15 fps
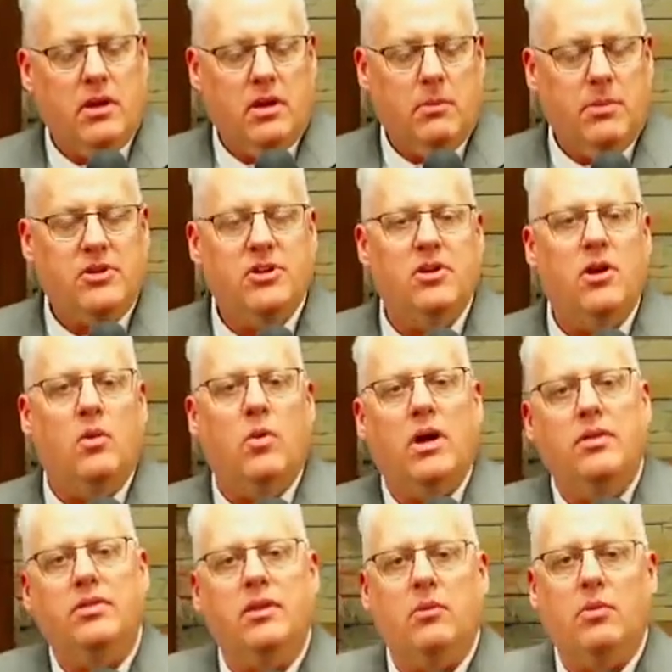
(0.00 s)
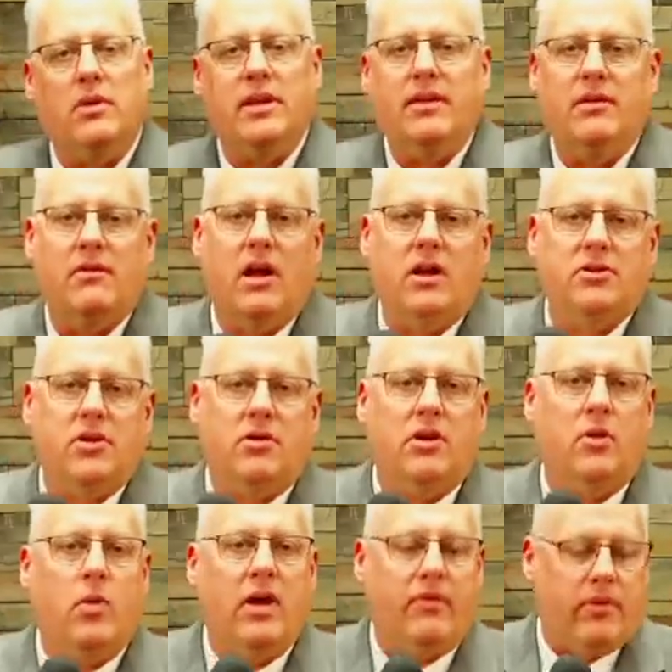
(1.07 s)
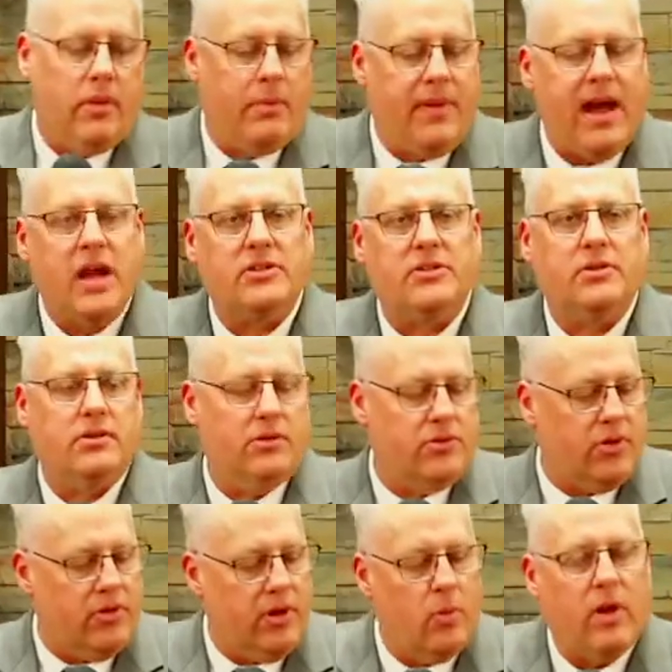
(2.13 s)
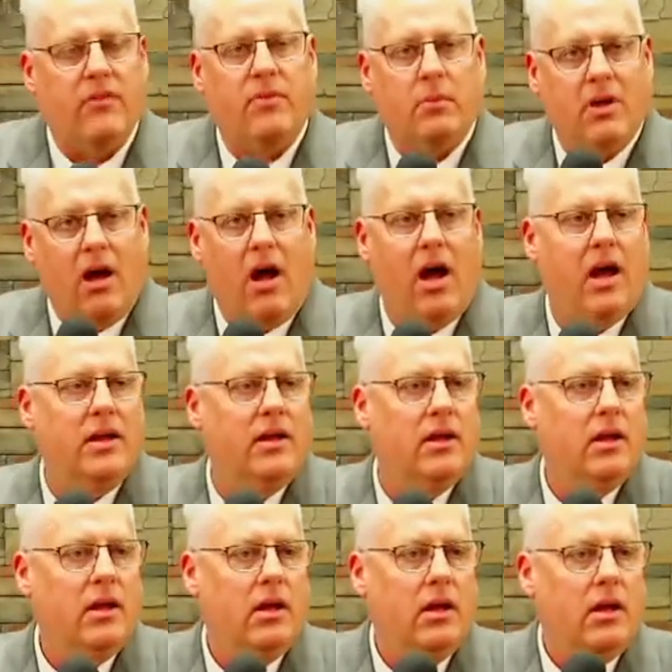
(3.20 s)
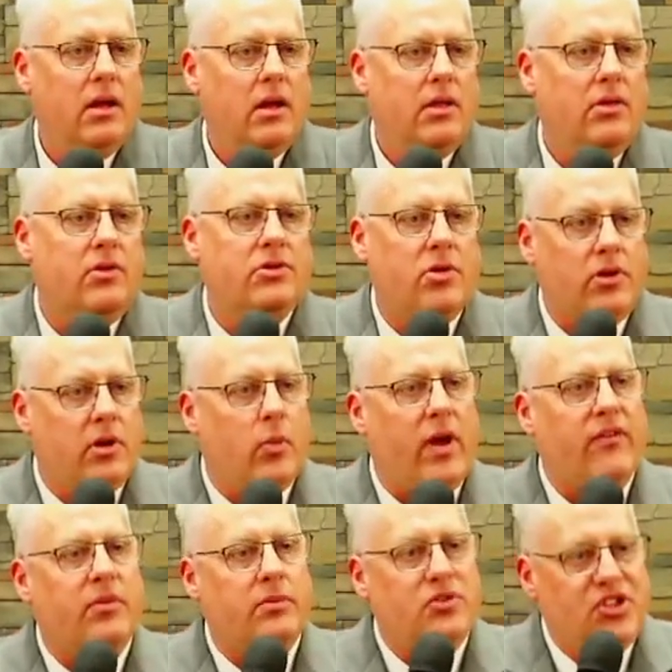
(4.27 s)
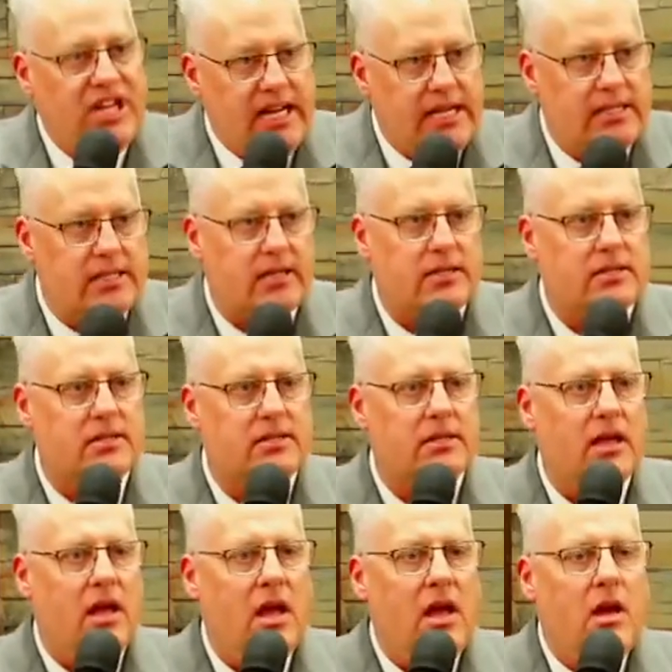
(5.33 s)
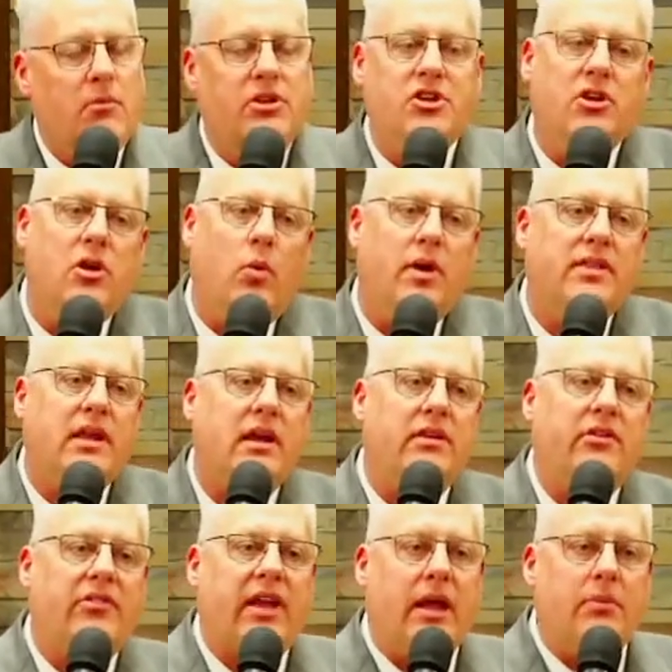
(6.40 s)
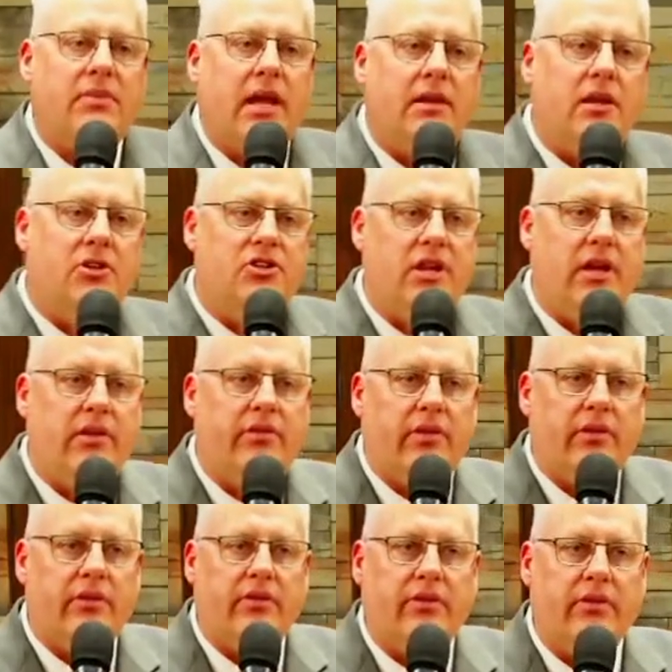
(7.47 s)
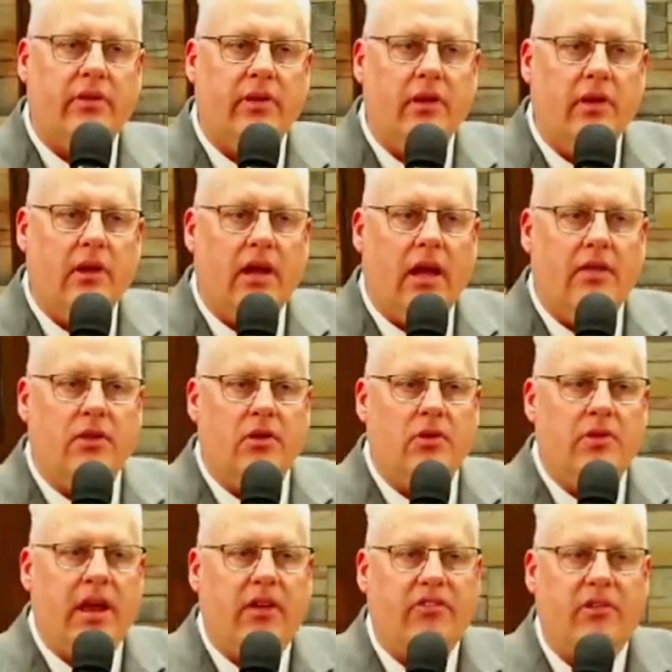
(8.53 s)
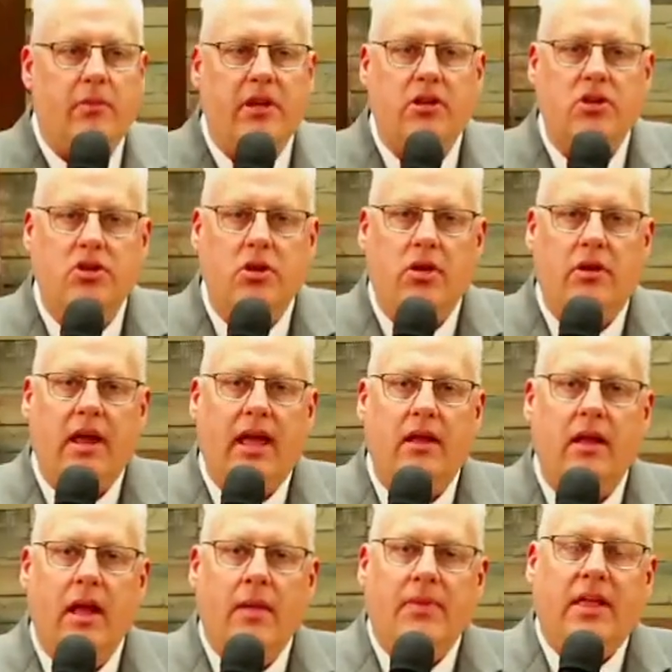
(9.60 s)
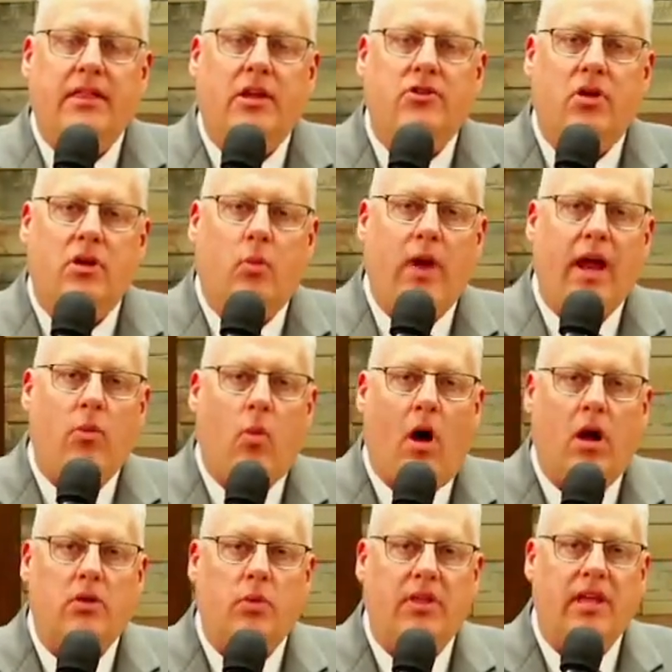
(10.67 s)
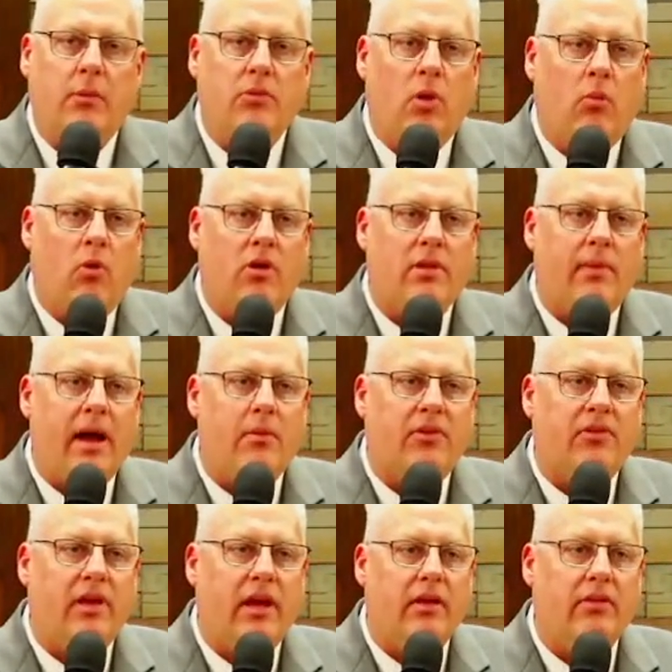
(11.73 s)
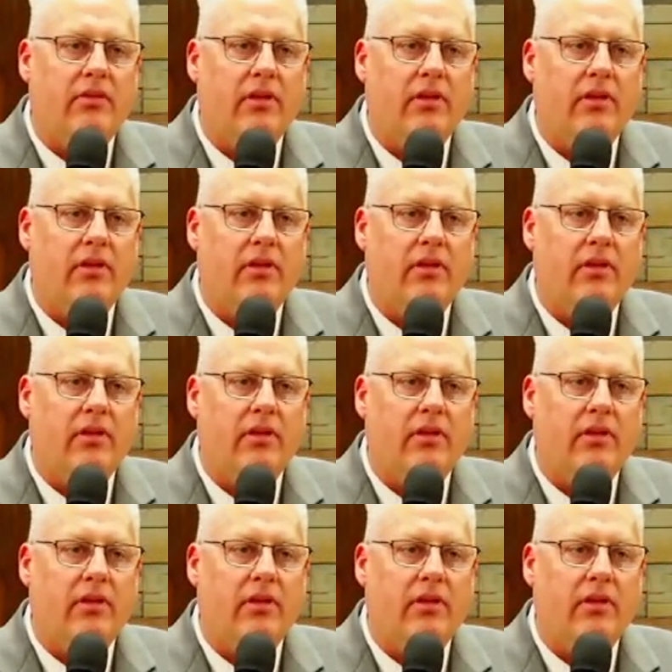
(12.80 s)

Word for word: But you know what? They're really they're not turning away from the pastor, they're turning away from God. They're turning away from Jesus. But you know what? They did the same thing to Jesus in the New Testament. Did you know that? That they turned away and walked with him no more, the Bible says.